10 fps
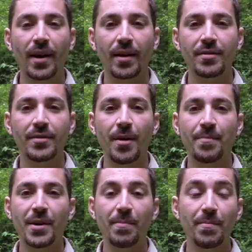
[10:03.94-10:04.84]
and
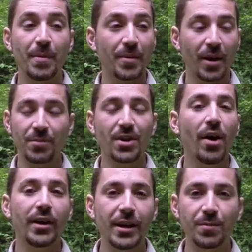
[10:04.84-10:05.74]
it becomes
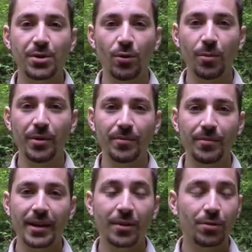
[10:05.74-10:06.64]
highly absorbent,
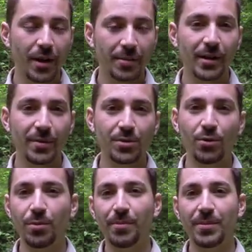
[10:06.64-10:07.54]
incredibly
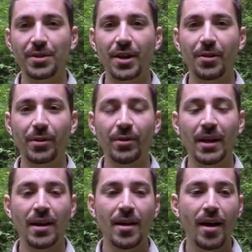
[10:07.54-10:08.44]
absorbent material,
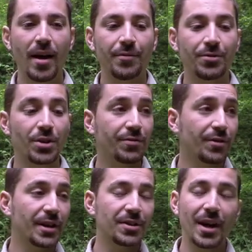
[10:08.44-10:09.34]
And just
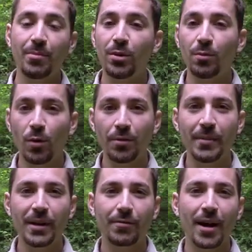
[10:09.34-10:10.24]
for an example, 1
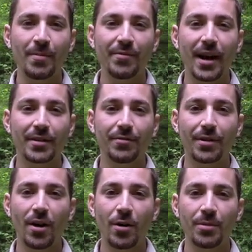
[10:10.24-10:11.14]
milligram of
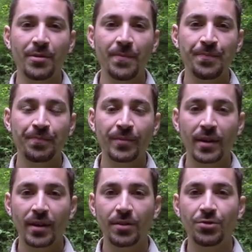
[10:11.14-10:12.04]
active carbon
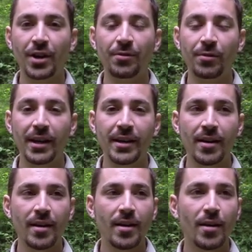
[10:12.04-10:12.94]
can generally
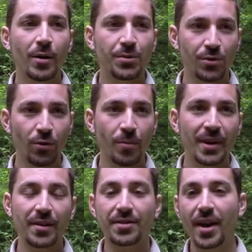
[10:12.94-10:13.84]
absorb
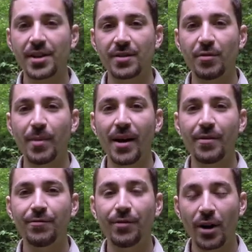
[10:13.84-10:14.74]
in excess of
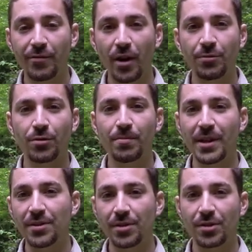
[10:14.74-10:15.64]
about 500
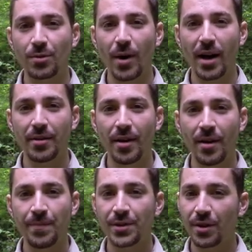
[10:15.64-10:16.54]
meters squared.
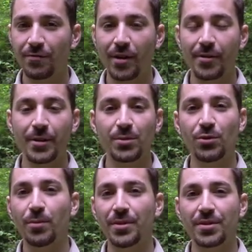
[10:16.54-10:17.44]
So very
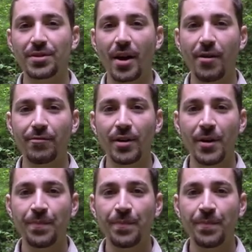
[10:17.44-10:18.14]
absorbent stuff.